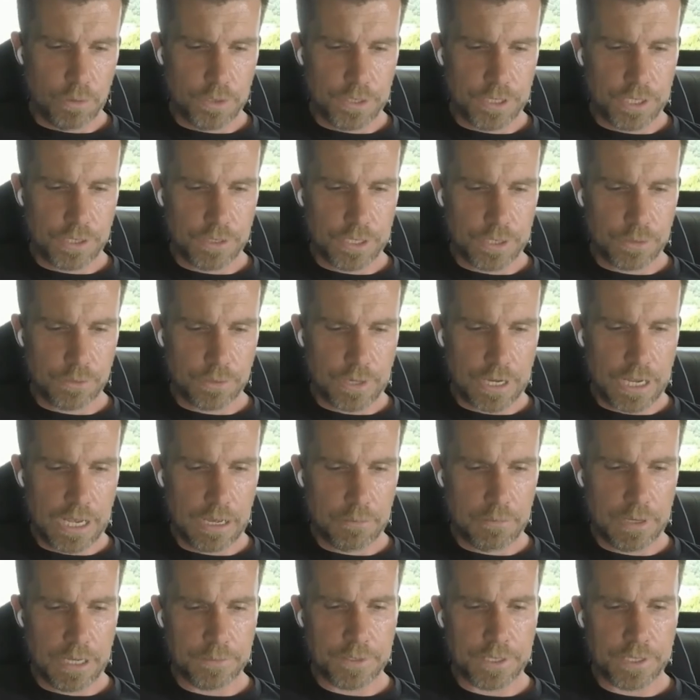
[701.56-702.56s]
we'll do is we'll
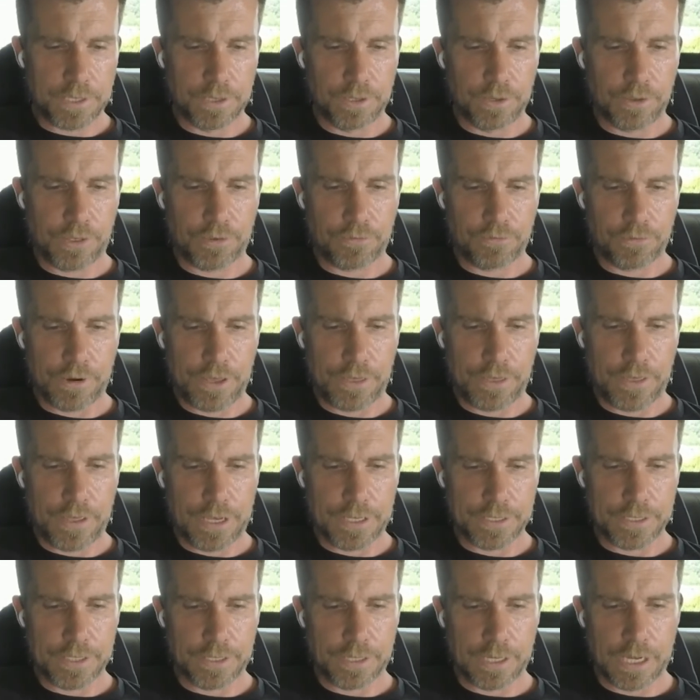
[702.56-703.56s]
come up to three
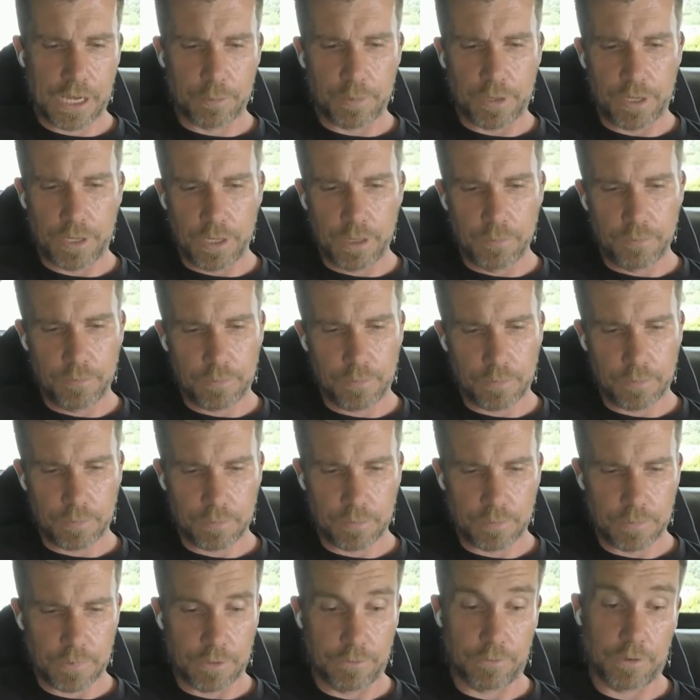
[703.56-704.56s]
thousand R P
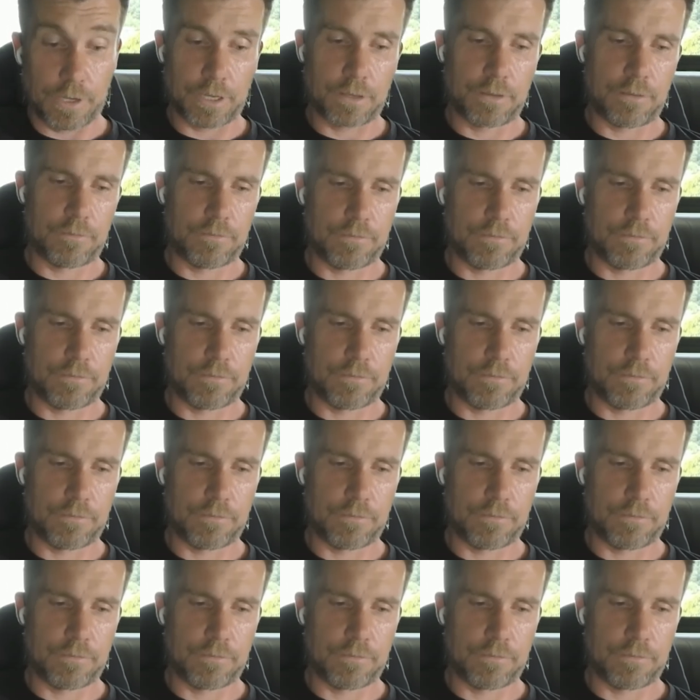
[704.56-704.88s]
M. If I